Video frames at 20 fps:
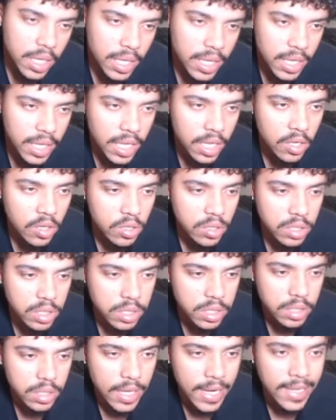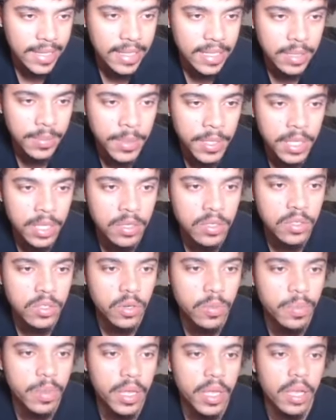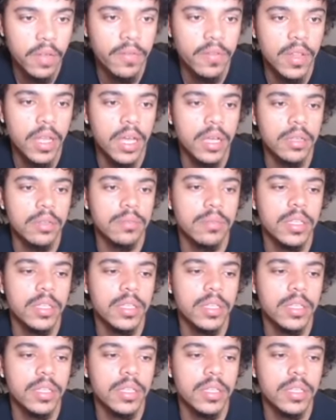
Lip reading: The Eagles, I think the Eagles are a playoff lock.